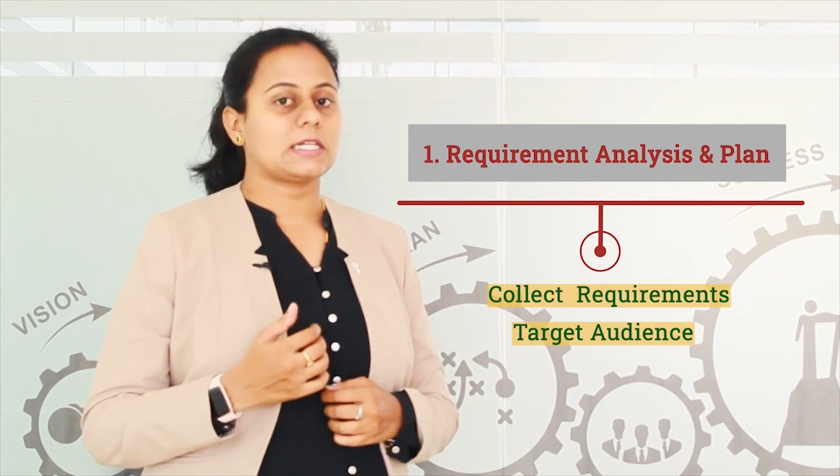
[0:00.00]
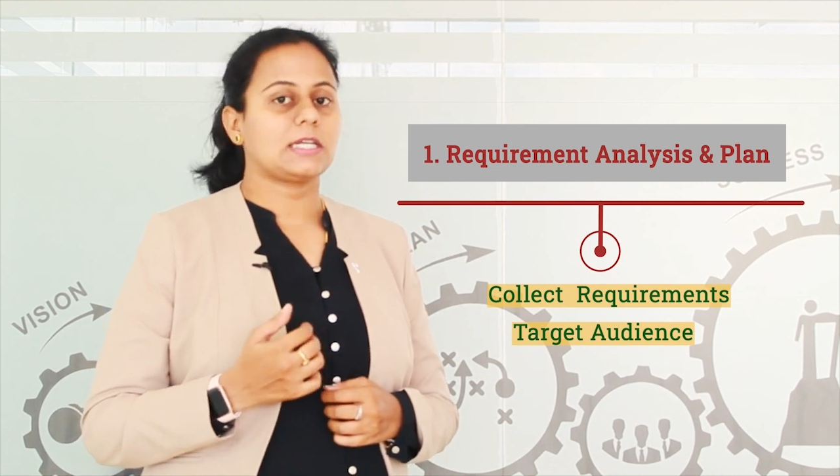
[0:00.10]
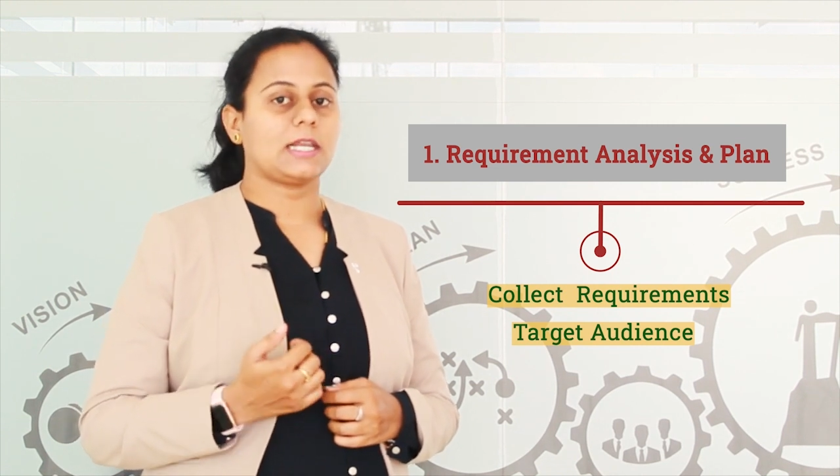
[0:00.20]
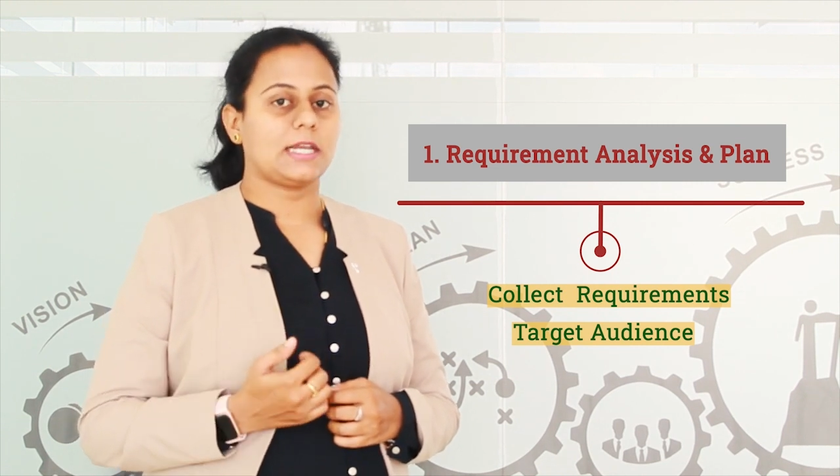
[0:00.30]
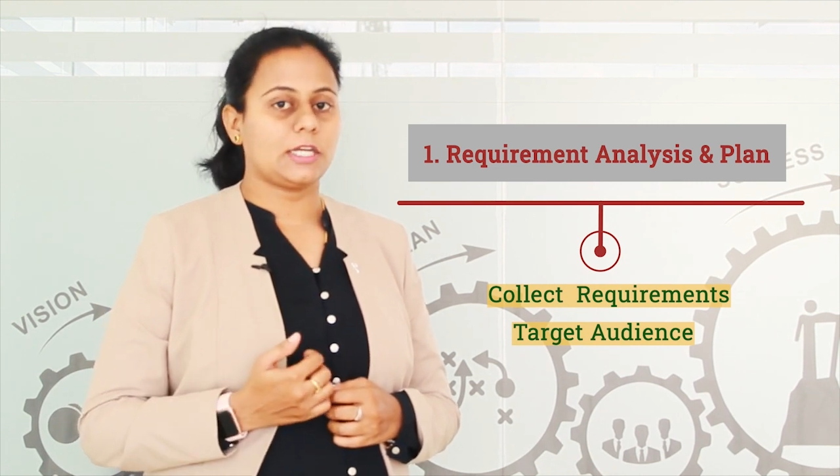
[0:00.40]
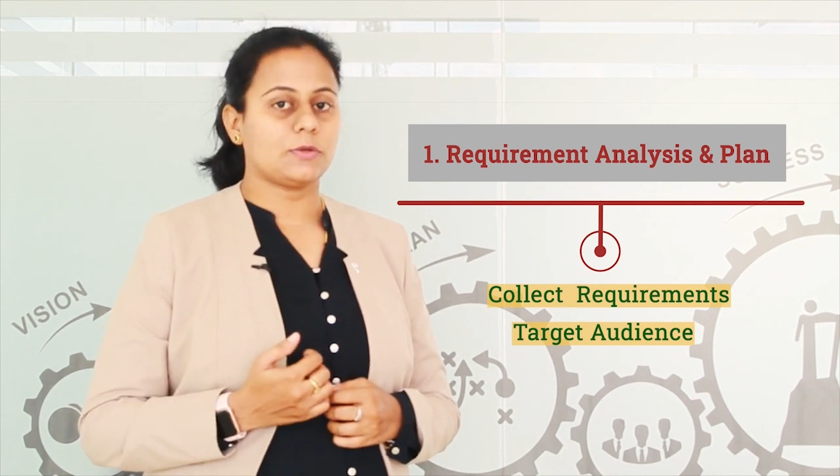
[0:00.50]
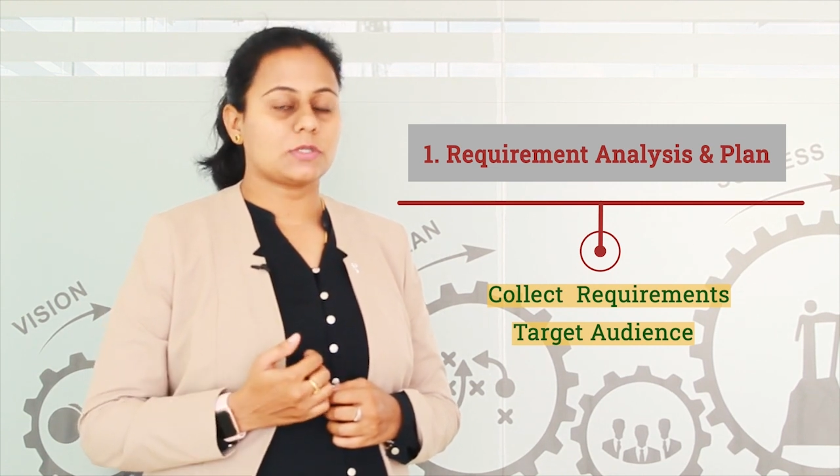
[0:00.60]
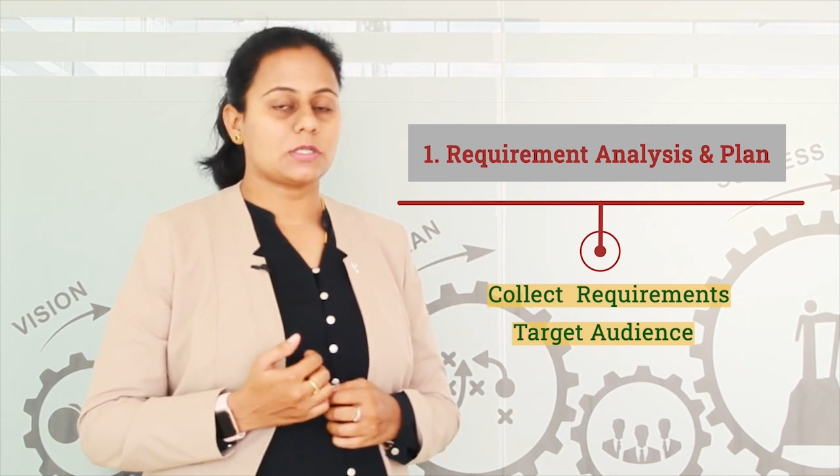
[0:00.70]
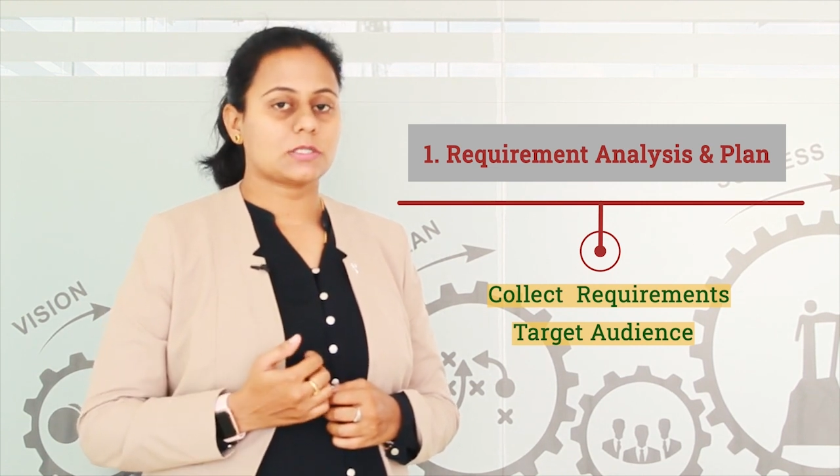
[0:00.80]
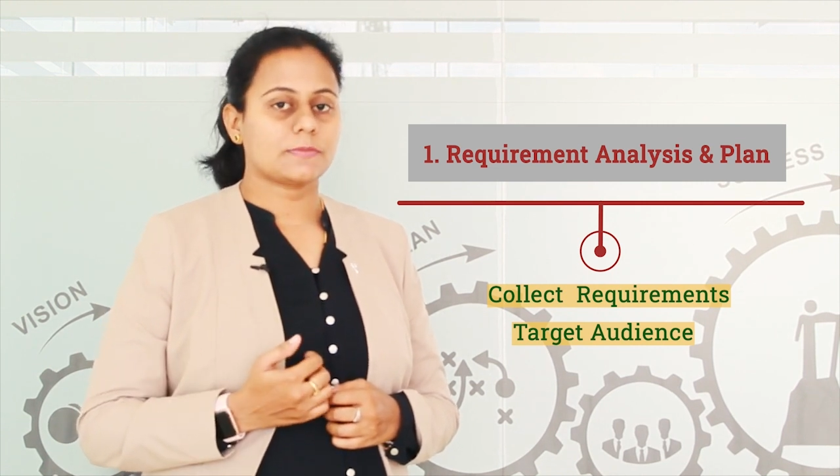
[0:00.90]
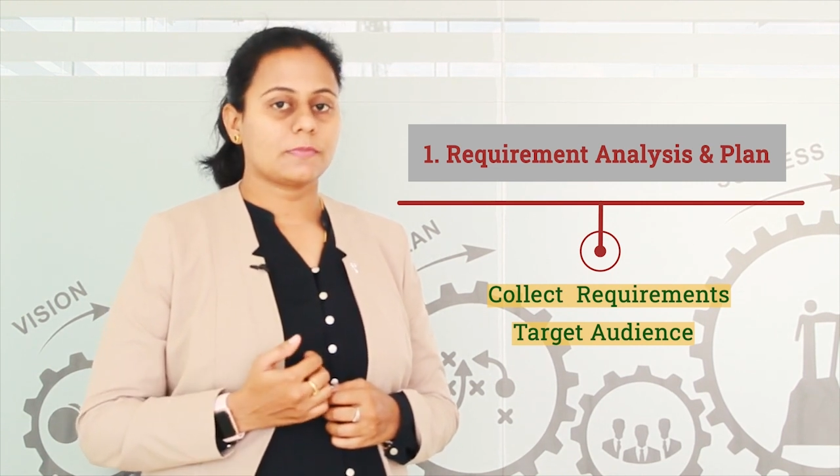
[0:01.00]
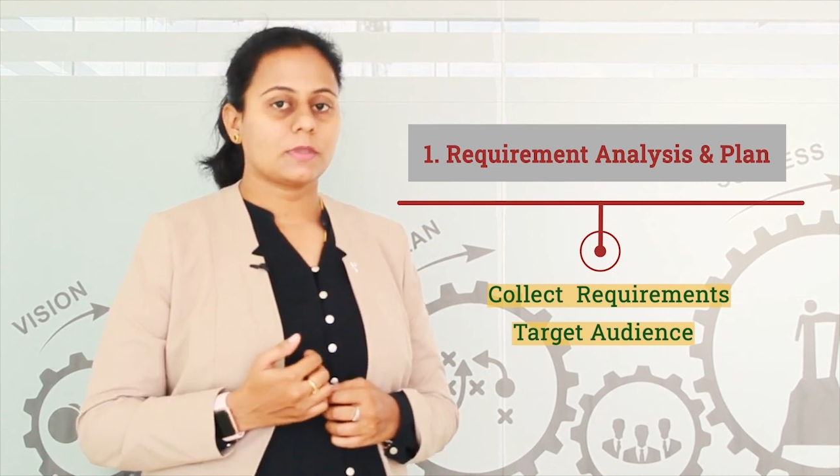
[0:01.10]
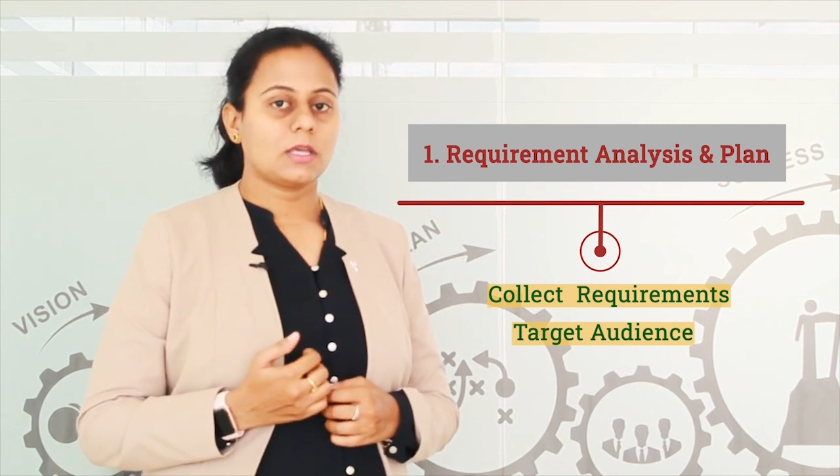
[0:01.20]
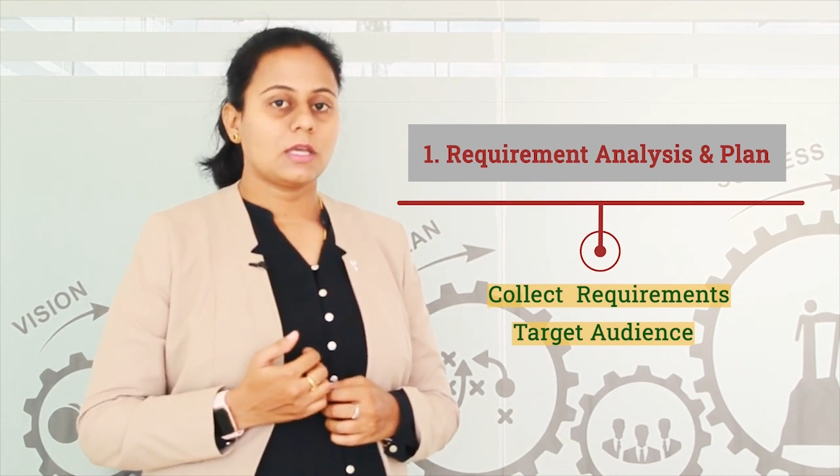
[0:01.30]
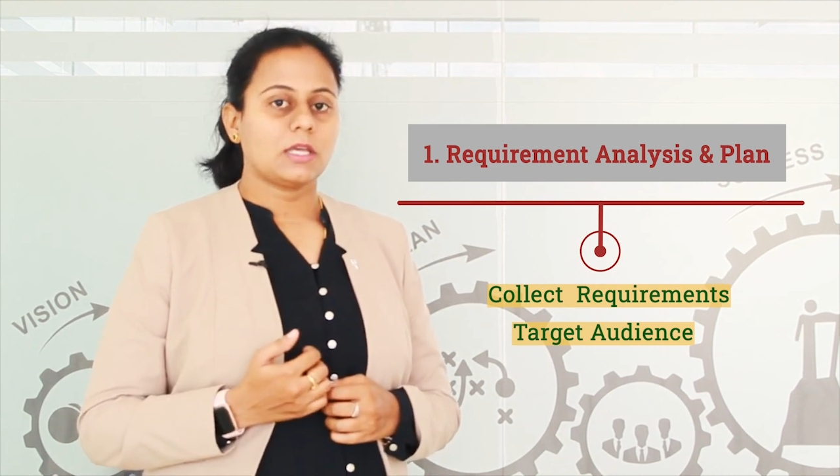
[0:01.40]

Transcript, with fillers: external end users?